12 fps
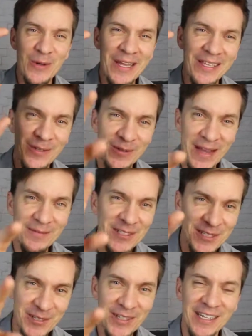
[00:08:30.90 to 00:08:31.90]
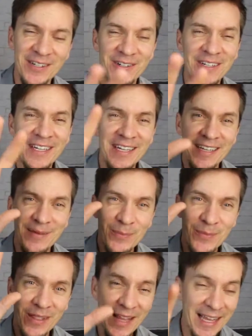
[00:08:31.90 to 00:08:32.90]
You have to do that. No,
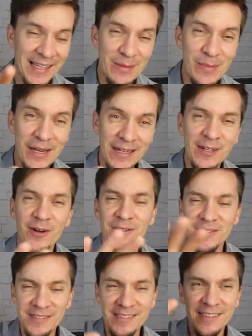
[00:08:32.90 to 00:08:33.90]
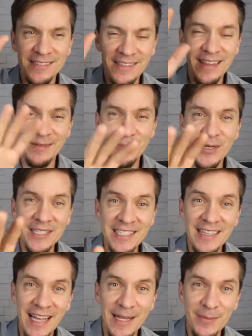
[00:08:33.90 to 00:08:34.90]
like the button. No, press the
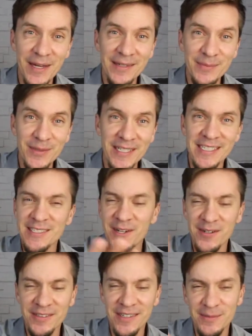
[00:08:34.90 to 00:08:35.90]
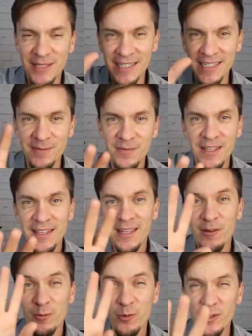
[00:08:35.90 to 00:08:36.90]
like button, please. No, I'm kidding.
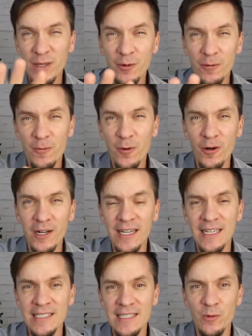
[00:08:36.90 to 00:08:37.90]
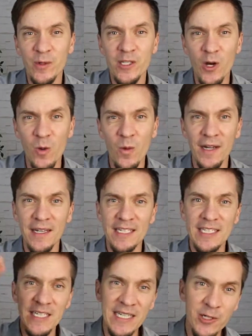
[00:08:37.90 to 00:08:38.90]
Rule number four is that we don't want to
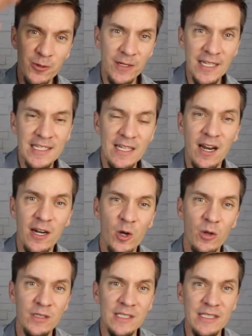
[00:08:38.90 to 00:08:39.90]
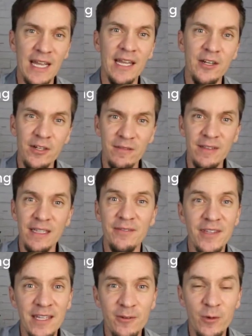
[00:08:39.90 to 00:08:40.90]
decrease our standard of
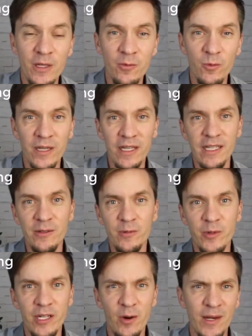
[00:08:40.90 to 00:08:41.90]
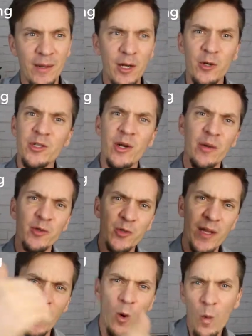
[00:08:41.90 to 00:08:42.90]
living. We don't want to go down to
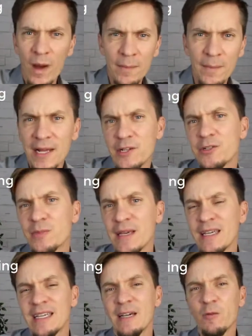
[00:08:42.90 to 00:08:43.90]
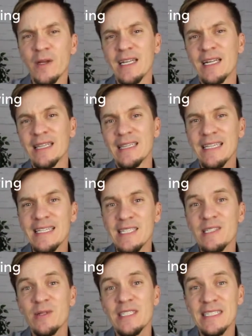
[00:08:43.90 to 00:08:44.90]
like a one bedroom. If we can at
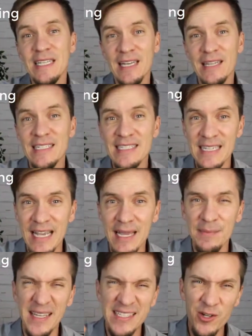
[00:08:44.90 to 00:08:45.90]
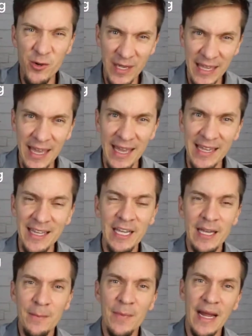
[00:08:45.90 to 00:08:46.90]
least stay the same, that's okay.
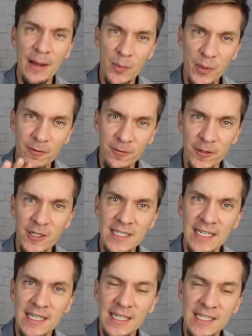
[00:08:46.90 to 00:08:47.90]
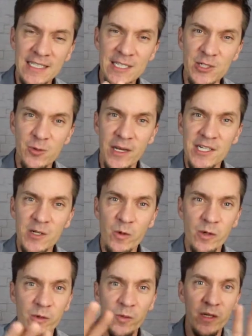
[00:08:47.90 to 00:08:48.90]
But I prefer to get in a situation
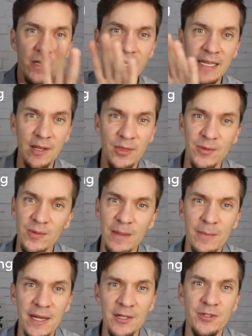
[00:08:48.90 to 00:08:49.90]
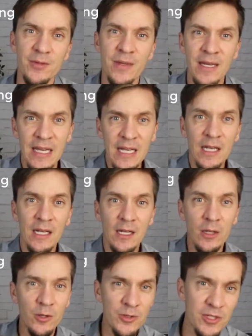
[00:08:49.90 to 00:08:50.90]
where we're in a 3-bedroom,
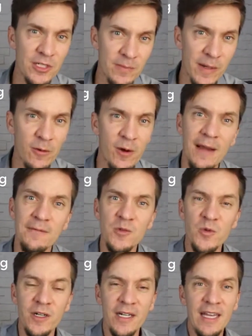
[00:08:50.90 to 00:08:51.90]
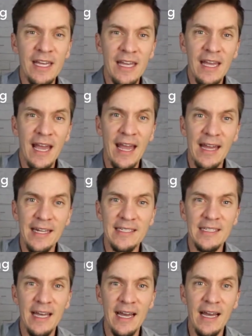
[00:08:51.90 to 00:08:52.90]
closer to my wife's work,
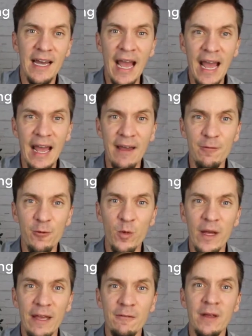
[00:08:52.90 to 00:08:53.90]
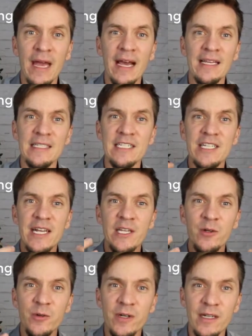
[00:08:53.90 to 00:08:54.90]
and it has a
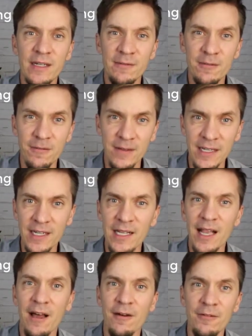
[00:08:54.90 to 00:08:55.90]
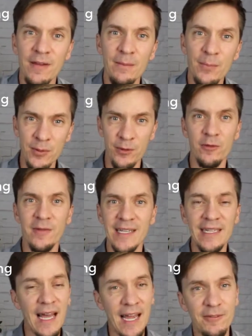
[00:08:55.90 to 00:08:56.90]
genuine feel of improving
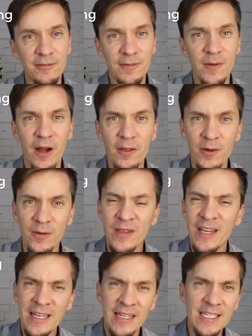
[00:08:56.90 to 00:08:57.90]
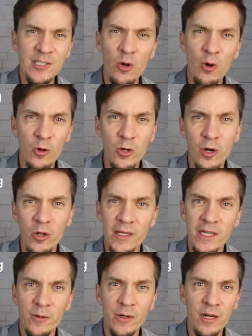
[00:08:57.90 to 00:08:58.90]
life. That's the whole goal
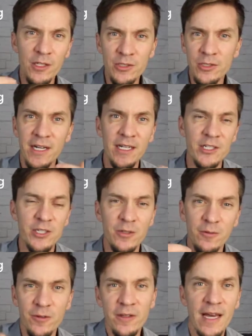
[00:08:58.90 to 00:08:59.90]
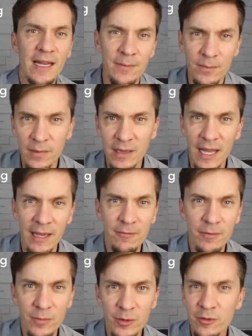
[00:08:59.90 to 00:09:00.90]
here. We're all trying to shoot for that life
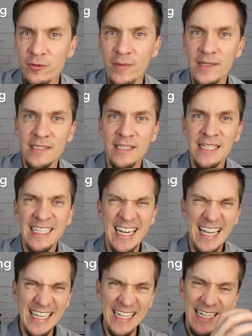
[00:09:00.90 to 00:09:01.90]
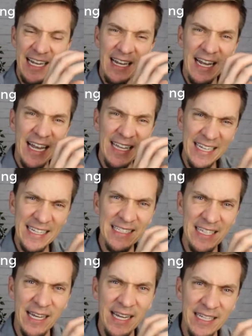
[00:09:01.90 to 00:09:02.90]
improvement. I get
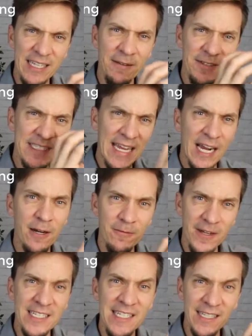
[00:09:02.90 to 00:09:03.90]
the idea of sacrificing